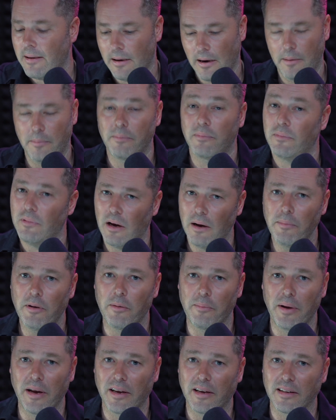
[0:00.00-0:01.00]
I'm
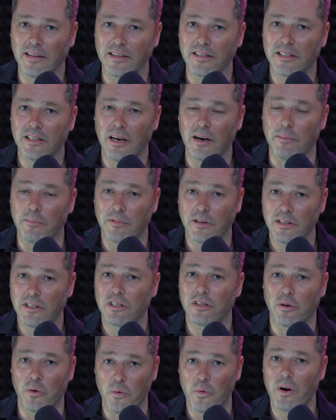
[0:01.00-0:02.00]
not making this up. This
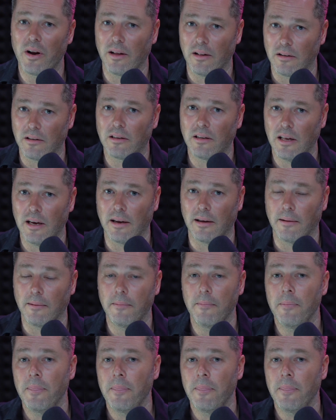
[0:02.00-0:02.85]
is a real thing.